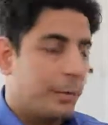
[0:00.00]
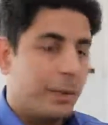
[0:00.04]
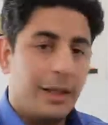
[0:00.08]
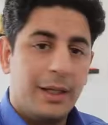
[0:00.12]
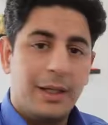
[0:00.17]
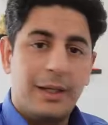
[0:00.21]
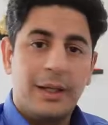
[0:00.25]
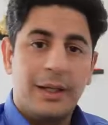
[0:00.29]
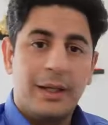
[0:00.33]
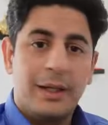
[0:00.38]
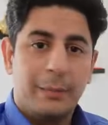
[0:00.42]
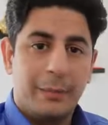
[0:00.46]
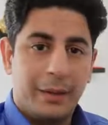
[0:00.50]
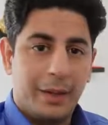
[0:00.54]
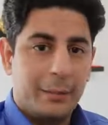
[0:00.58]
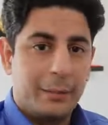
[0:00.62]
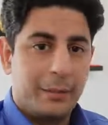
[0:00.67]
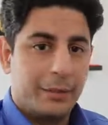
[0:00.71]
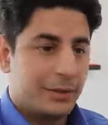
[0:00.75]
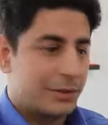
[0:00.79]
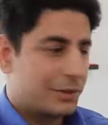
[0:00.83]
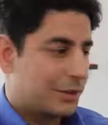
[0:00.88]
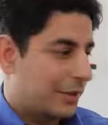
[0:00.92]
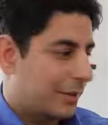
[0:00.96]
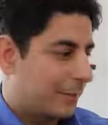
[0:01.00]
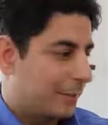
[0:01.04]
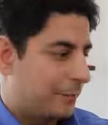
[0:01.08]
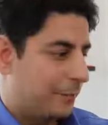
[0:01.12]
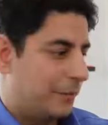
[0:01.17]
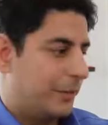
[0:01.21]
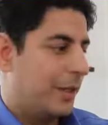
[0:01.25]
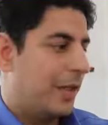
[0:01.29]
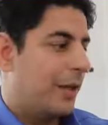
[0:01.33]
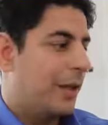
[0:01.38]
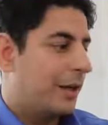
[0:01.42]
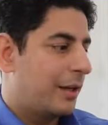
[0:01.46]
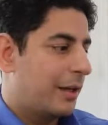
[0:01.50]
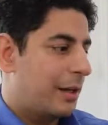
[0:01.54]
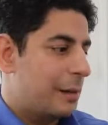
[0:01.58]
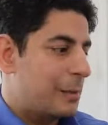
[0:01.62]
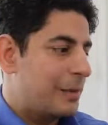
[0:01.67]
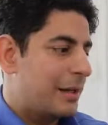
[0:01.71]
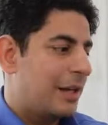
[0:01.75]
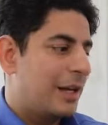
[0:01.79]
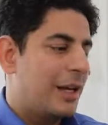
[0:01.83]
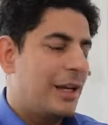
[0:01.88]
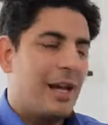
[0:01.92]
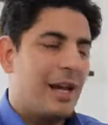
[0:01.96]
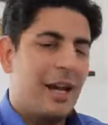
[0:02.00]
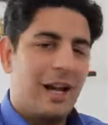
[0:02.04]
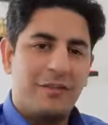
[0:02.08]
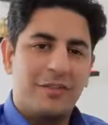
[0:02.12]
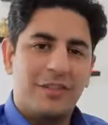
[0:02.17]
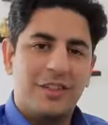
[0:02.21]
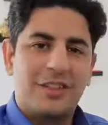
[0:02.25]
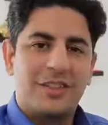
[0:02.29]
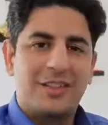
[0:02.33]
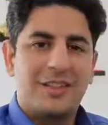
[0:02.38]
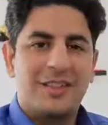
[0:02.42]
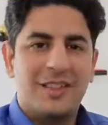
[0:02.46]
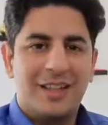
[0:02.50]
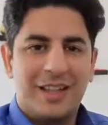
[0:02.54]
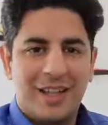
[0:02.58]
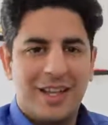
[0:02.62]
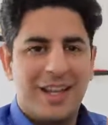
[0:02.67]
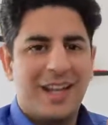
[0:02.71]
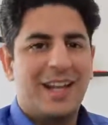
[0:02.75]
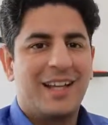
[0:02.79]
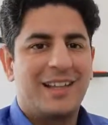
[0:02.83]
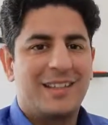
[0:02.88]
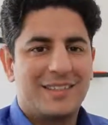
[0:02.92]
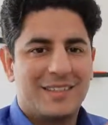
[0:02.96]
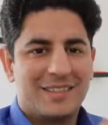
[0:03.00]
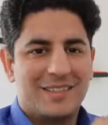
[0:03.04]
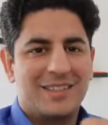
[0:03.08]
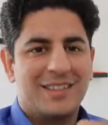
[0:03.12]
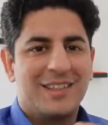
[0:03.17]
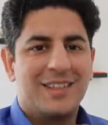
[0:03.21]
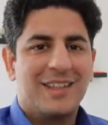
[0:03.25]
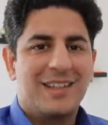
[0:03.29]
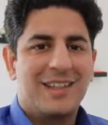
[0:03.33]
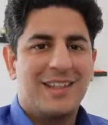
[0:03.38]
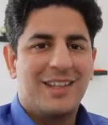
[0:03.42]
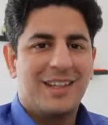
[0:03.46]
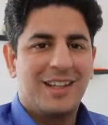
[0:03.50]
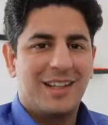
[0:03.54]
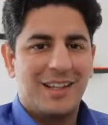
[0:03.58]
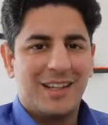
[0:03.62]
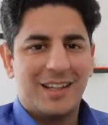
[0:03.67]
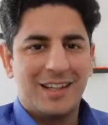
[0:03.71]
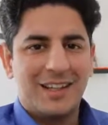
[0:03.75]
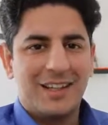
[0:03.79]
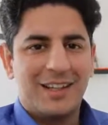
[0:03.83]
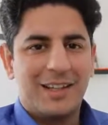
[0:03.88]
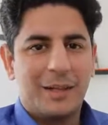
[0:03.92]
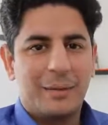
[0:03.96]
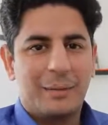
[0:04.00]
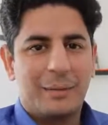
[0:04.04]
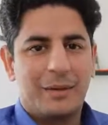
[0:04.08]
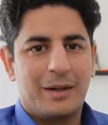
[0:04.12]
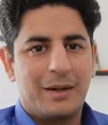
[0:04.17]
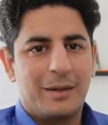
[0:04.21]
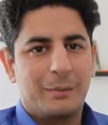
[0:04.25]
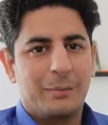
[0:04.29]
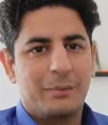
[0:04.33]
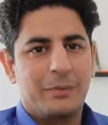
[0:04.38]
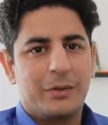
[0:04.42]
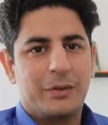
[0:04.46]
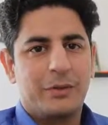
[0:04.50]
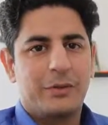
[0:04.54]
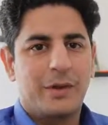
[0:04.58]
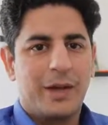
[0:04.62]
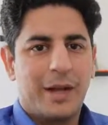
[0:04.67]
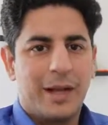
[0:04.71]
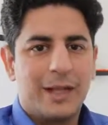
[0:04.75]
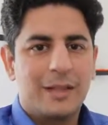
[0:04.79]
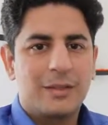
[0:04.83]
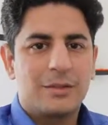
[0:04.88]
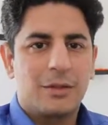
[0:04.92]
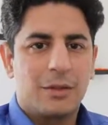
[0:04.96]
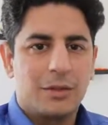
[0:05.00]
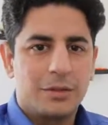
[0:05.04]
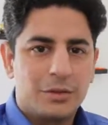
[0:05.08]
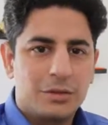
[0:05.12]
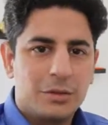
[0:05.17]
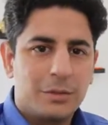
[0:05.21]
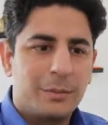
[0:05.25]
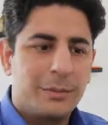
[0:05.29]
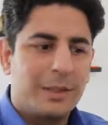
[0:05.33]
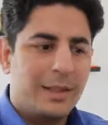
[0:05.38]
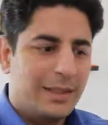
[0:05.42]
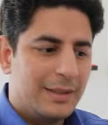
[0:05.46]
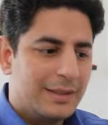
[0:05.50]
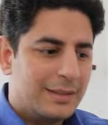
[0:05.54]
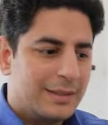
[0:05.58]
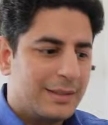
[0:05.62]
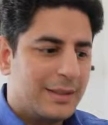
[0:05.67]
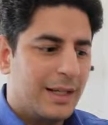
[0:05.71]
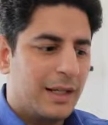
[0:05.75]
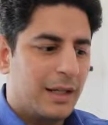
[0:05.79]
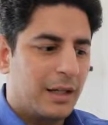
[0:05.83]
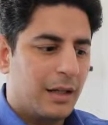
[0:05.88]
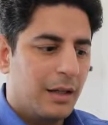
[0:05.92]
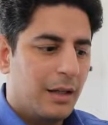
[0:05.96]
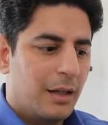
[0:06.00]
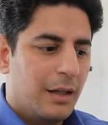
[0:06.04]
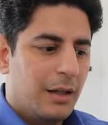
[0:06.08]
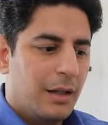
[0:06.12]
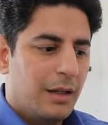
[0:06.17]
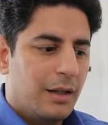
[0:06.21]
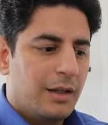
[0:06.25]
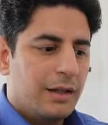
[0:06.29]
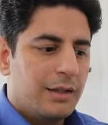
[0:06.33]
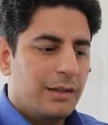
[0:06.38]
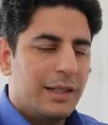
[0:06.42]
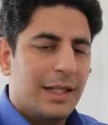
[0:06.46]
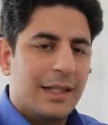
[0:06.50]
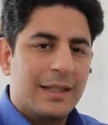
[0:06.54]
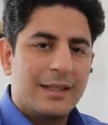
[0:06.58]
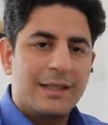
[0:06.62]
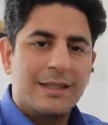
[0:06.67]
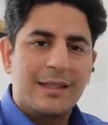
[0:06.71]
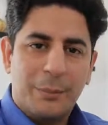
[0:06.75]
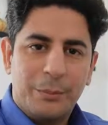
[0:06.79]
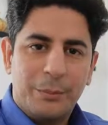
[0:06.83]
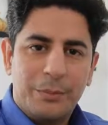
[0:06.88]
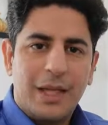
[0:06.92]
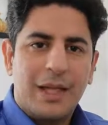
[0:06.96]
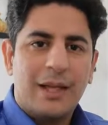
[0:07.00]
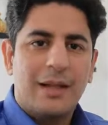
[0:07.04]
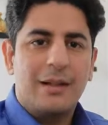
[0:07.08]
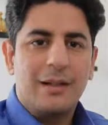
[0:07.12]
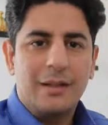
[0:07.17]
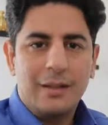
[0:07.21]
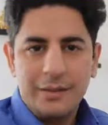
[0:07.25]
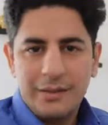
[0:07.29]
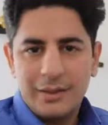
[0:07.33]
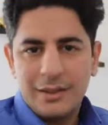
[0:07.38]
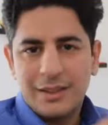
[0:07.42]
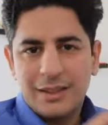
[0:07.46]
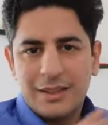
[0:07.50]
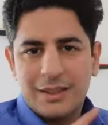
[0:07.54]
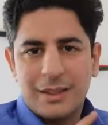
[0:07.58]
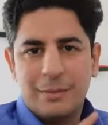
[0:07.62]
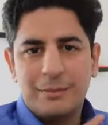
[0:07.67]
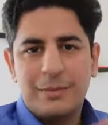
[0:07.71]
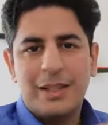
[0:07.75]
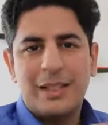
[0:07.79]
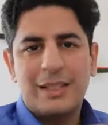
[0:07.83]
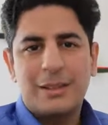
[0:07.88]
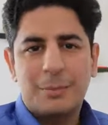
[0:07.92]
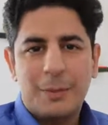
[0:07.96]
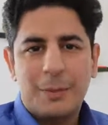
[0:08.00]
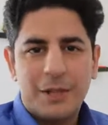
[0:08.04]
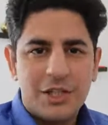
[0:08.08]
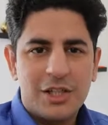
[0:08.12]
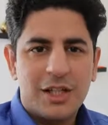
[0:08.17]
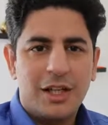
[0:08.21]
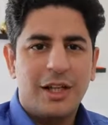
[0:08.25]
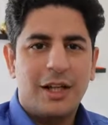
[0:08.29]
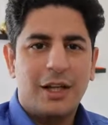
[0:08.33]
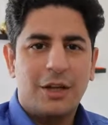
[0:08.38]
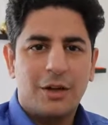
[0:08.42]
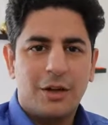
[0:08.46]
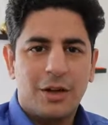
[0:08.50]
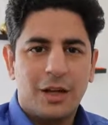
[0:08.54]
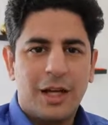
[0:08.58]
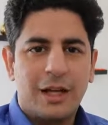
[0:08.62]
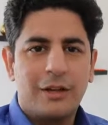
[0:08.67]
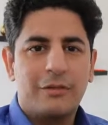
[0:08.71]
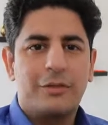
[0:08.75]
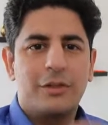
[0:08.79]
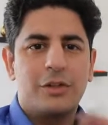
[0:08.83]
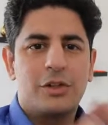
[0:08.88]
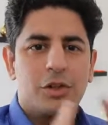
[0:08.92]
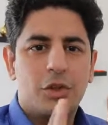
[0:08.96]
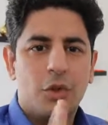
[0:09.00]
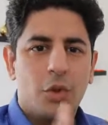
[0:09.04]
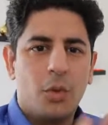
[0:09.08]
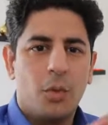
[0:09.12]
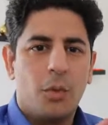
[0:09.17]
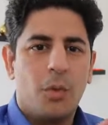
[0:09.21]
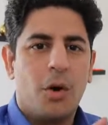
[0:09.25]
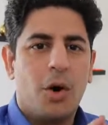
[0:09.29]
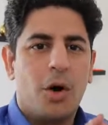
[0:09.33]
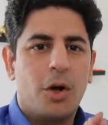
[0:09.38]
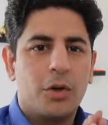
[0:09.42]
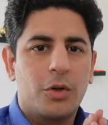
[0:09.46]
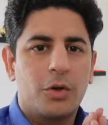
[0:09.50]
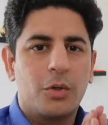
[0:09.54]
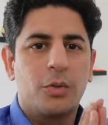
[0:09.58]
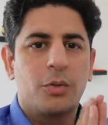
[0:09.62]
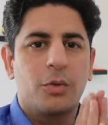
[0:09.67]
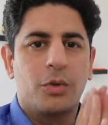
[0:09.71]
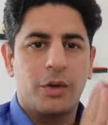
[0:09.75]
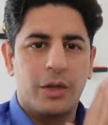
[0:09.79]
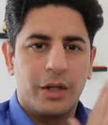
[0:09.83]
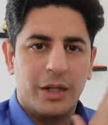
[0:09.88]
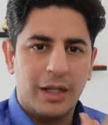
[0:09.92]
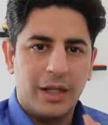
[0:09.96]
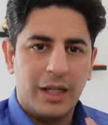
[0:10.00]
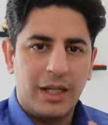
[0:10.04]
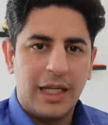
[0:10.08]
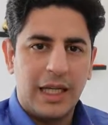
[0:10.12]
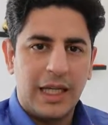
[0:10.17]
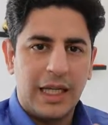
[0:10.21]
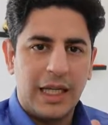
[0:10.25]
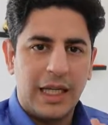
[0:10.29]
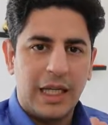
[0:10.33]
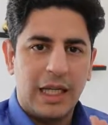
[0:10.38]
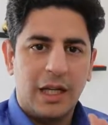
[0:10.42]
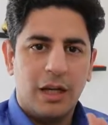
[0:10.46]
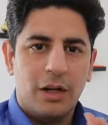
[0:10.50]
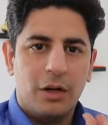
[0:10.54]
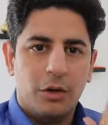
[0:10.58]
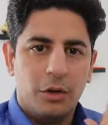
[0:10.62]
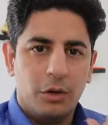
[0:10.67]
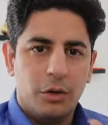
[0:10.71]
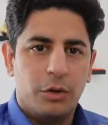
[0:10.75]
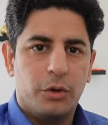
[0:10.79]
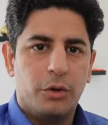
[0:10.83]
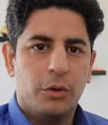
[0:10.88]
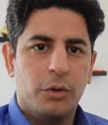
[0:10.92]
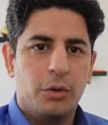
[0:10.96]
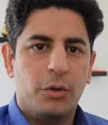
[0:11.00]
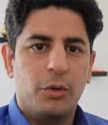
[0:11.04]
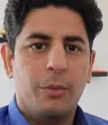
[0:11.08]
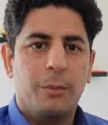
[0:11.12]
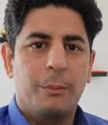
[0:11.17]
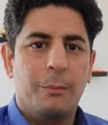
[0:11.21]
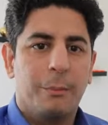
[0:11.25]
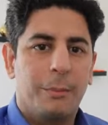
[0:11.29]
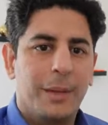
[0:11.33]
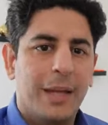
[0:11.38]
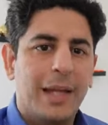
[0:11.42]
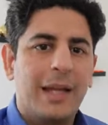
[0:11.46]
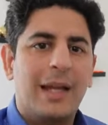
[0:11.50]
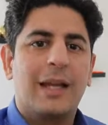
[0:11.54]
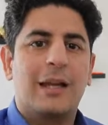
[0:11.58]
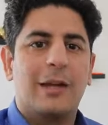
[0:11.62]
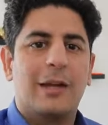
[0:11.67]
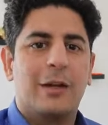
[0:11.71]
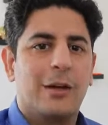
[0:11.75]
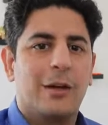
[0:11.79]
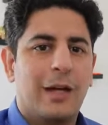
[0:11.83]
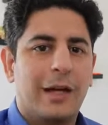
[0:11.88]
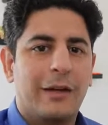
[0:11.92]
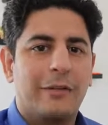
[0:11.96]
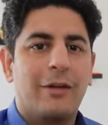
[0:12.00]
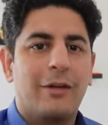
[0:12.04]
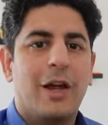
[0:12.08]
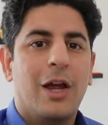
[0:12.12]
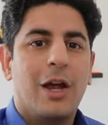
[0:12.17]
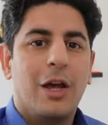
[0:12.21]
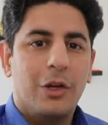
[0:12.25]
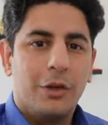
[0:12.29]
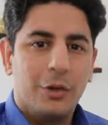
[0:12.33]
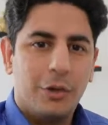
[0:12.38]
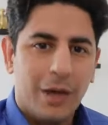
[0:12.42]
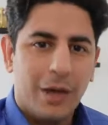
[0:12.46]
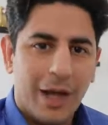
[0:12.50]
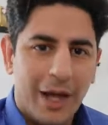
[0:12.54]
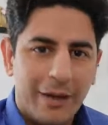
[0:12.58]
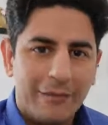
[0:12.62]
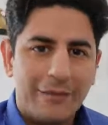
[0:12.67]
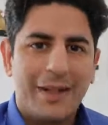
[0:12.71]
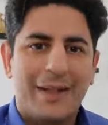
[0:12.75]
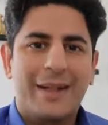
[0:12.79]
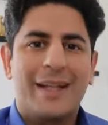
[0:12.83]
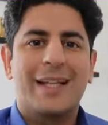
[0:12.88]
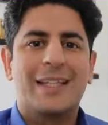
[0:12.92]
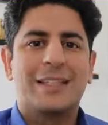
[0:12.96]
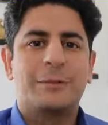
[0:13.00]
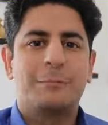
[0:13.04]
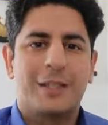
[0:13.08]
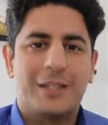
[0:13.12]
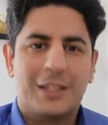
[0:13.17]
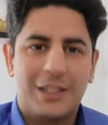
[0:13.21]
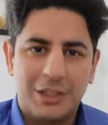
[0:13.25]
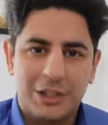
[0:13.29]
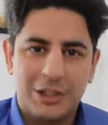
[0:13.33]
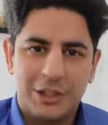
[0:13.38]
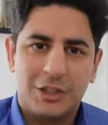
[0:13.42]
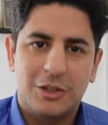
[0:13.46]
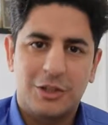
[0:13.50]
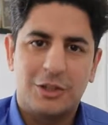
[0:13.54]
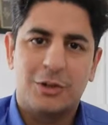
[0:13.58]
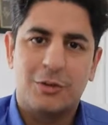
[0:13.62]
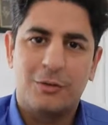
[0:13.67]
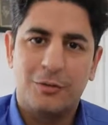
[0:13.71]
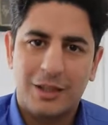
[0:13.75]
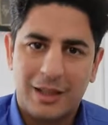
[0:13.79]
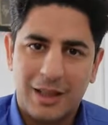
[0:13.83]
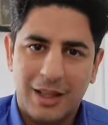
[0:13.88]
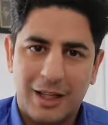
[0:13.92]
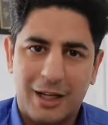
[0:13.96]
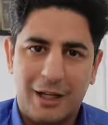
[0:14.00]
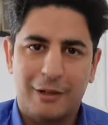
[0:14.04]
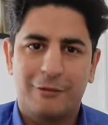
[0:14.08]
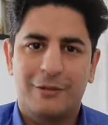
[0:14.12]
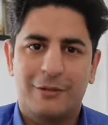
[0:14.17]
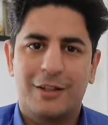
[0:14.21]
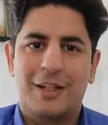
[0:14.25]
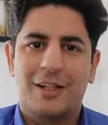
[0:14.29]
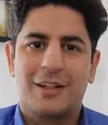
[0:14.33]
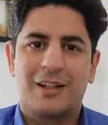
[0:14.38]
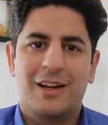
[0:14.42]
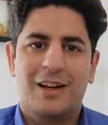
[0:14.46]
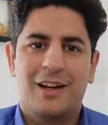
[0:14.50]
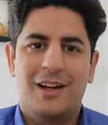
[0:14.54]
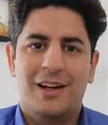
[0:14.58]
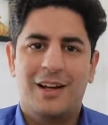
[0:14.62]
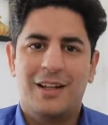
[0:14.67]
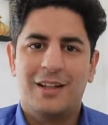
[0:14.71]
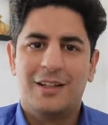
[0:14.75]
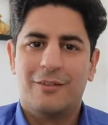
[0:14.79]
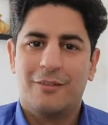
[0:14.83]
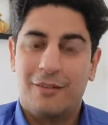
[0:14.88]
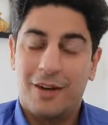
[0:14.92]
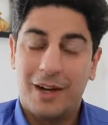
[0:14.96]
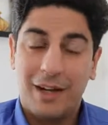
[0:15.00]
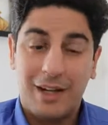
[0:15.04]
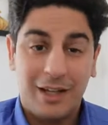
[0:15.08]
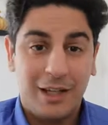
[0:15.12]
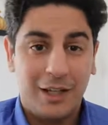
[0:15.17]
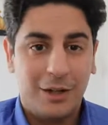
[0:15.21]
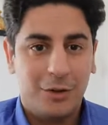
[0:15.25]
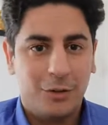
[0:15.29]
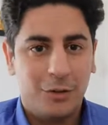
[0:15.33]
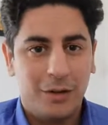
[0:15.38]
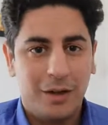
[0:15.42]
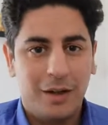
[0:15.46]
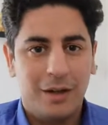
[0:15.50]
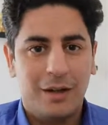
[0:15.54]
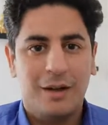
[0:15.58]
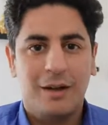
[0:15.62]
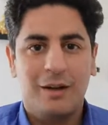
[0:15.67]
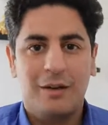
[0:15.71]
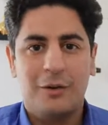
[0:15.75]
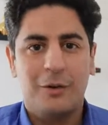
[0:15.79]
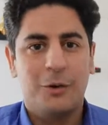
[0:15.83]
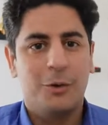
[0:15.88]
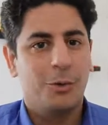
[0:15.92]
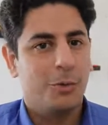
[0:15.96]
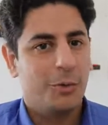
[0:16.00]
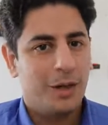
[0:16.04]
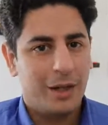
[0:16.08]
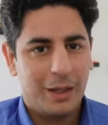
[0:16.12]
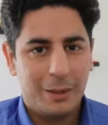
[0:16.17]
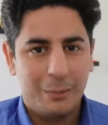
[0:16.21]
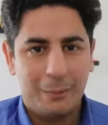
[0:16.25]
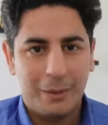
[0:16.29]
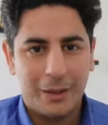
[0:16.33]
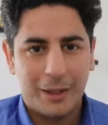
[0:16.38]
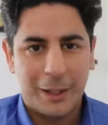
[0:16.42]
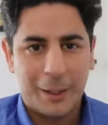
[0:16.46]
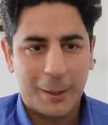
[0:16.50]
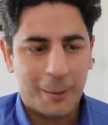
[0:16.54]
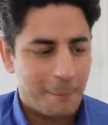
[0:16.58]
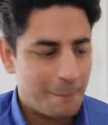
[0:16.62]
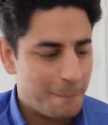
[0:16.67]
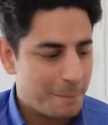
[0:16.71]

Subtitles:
beat any big person. They typically have this X in their palm. So X also means that there's something special in your life which you want to really do big in your life. You have that expectation with life that one day you will do very big.